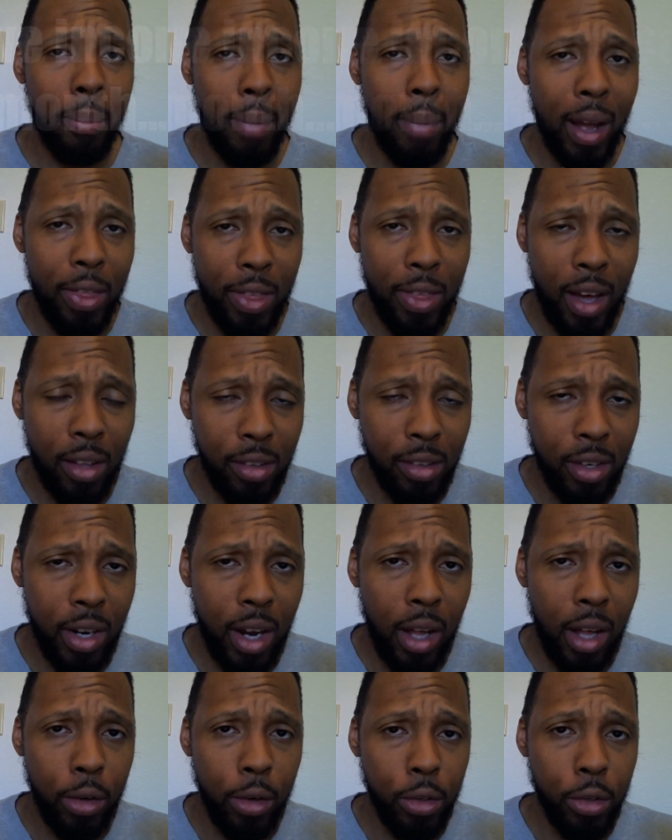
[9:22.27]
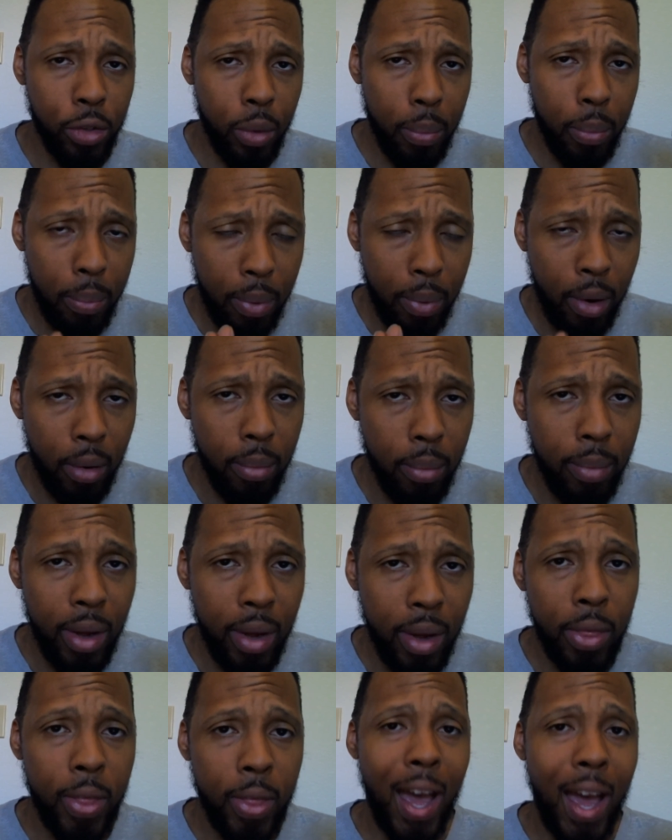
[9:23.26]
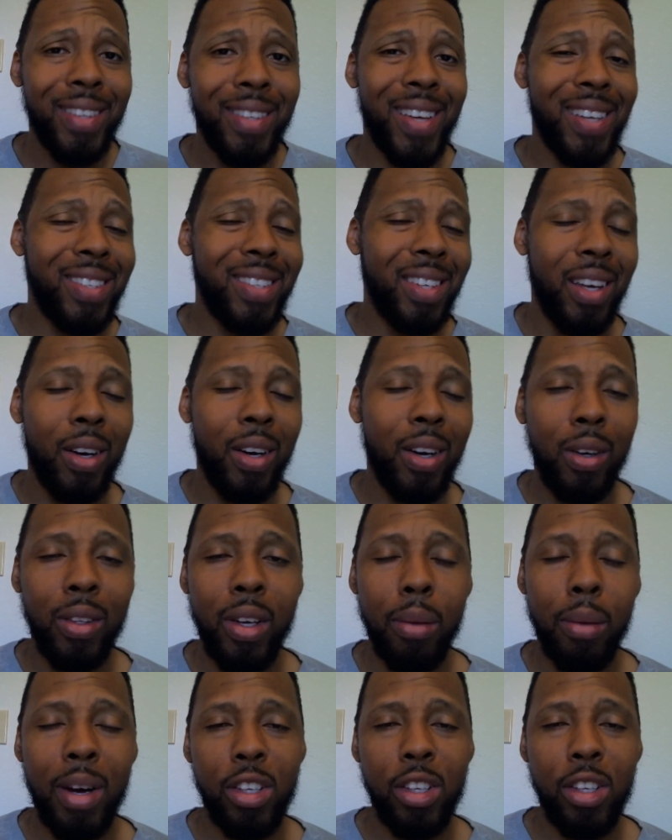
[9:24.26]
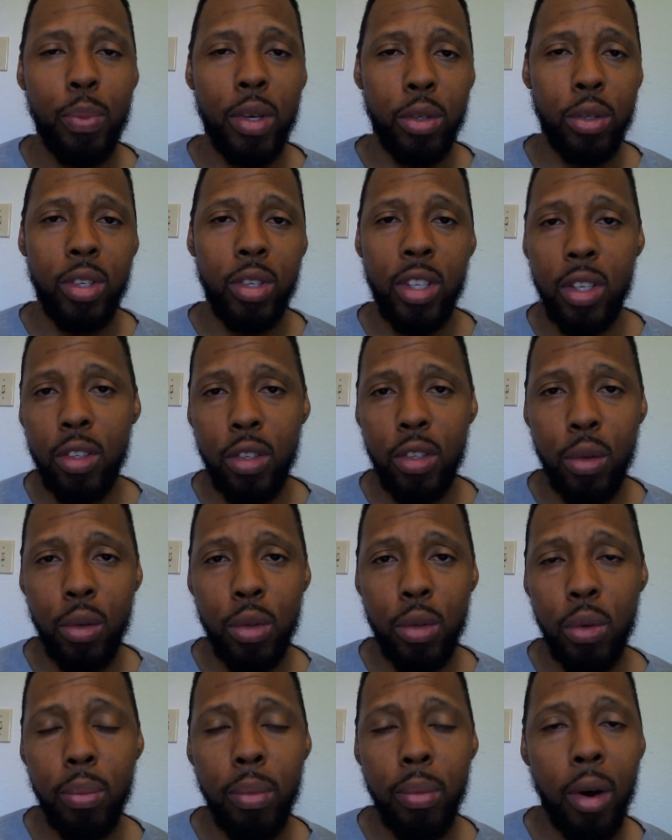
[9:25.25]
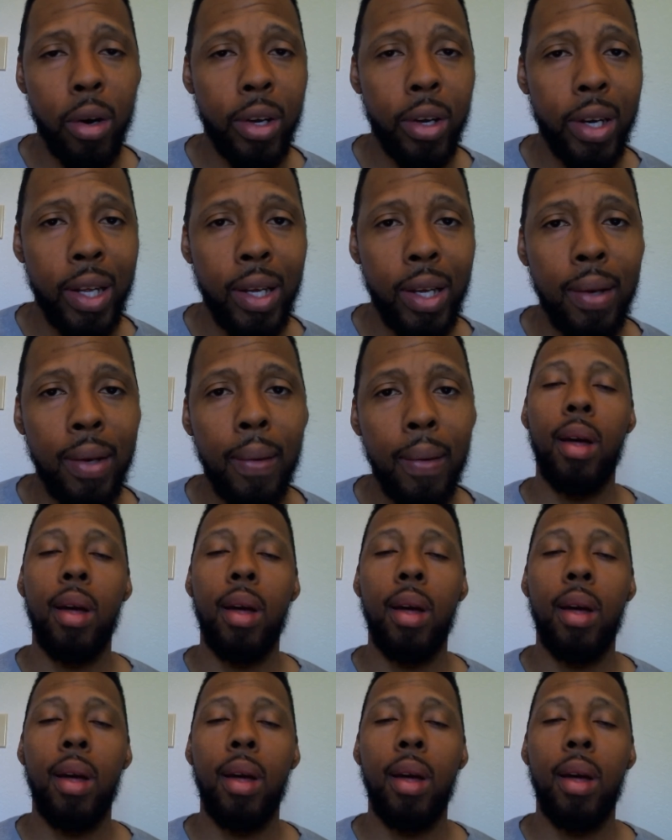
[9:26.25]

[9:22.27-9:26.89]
my thousand dollars per month. As I said earlier, my specialty is YouTube marketing.